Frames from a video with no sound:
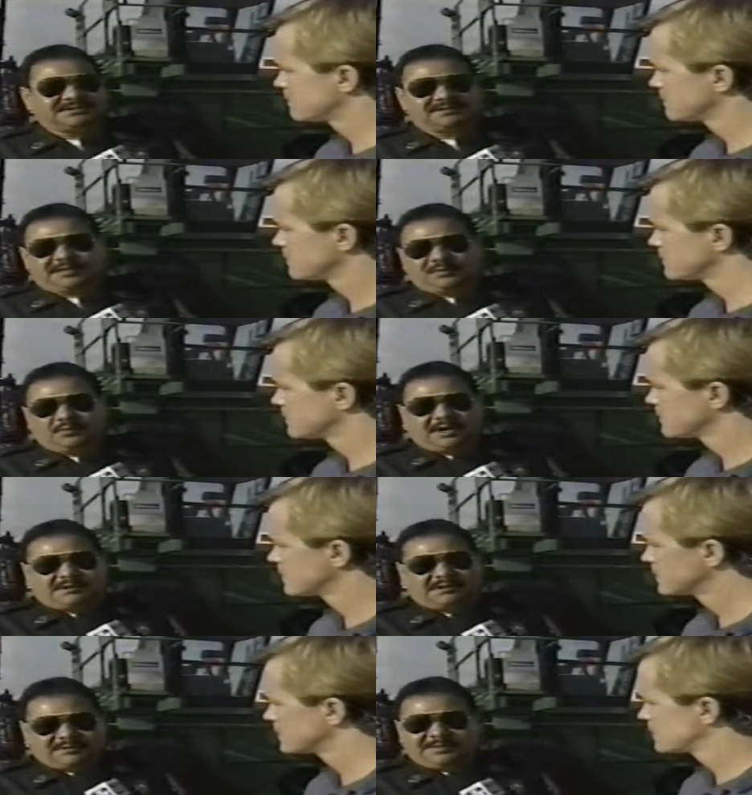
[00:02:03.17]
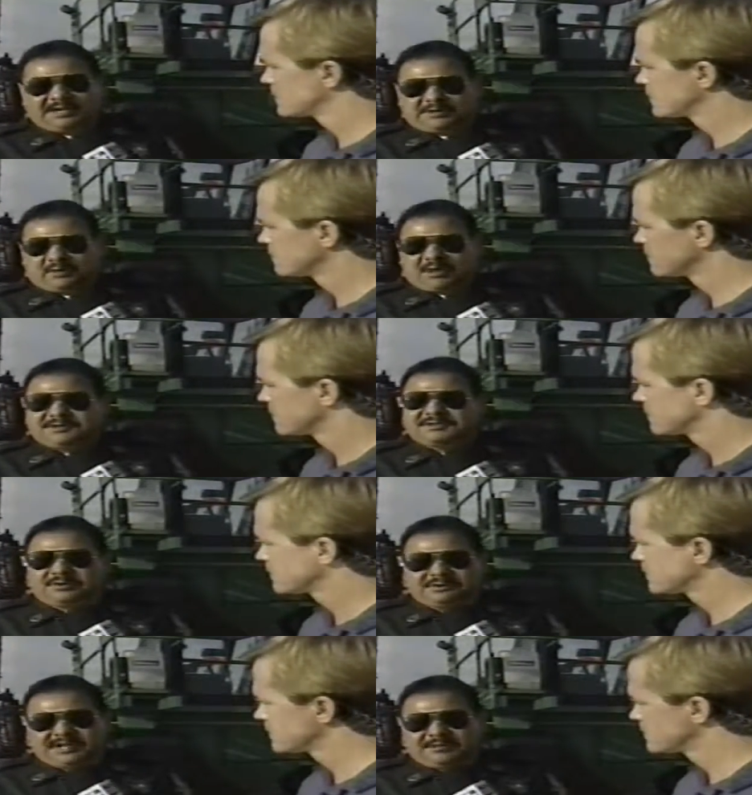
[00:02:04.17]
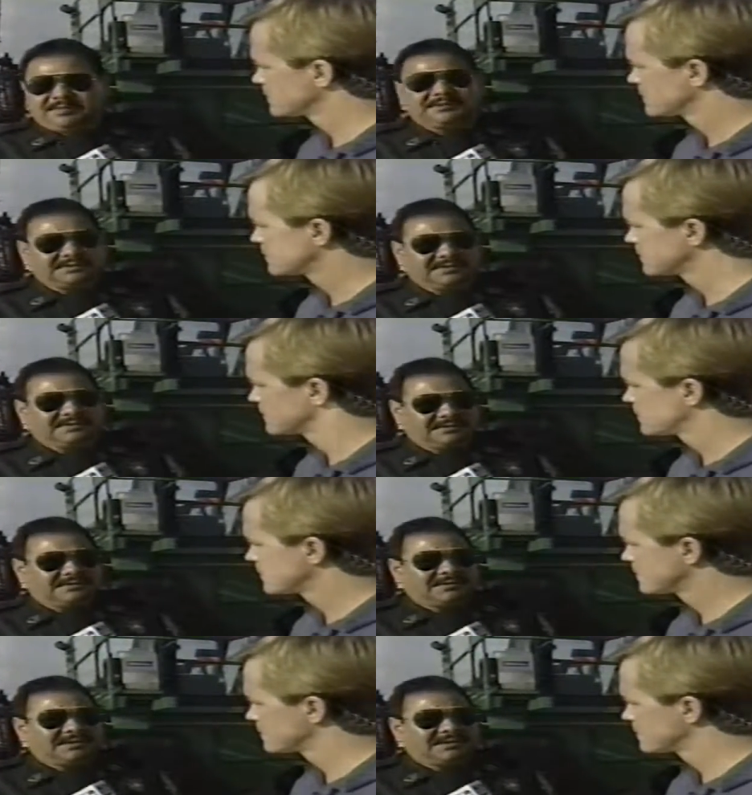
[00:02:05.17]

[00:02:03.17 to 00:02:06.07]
Speaker 1: still underwater, a little bit underwater. It's going down, but uh,